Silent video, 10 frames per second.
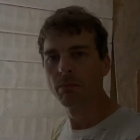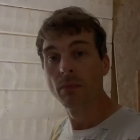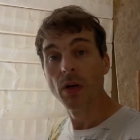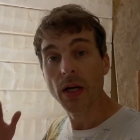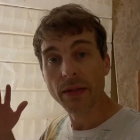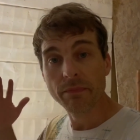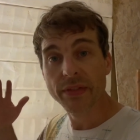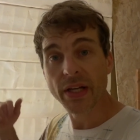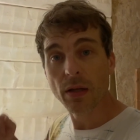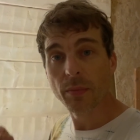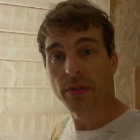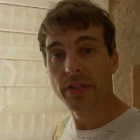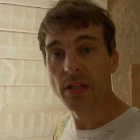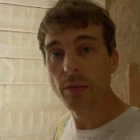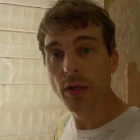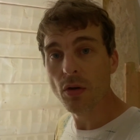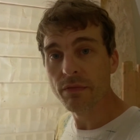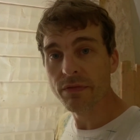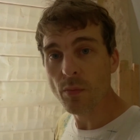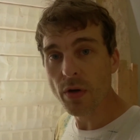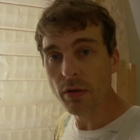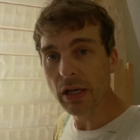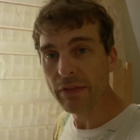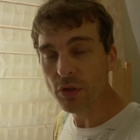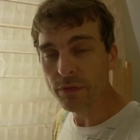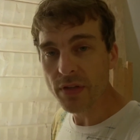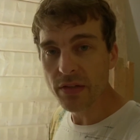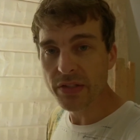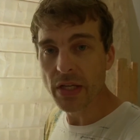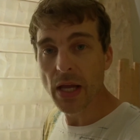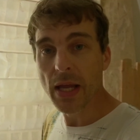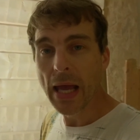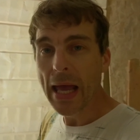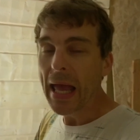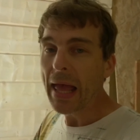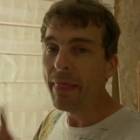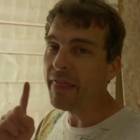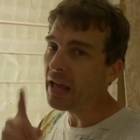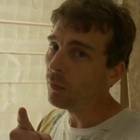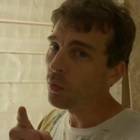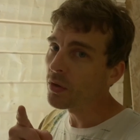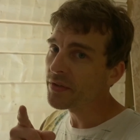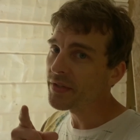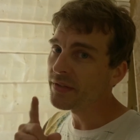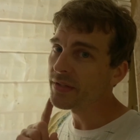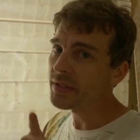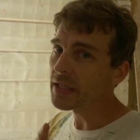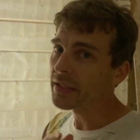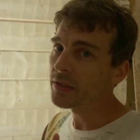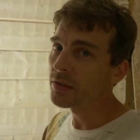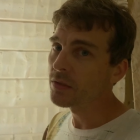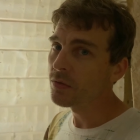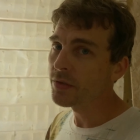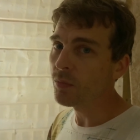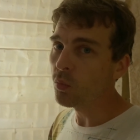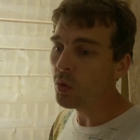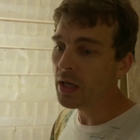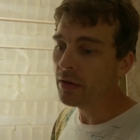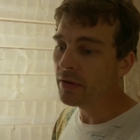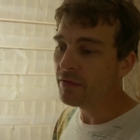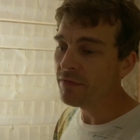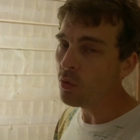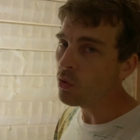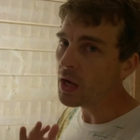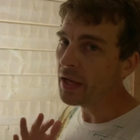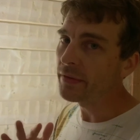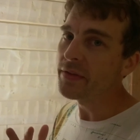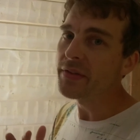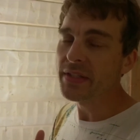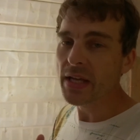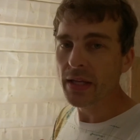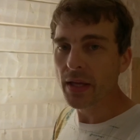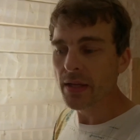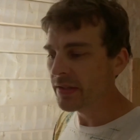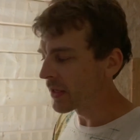Hi, today I'm continuing on from where I left off yesterday, and that was starting to do some wiring for under the staircase.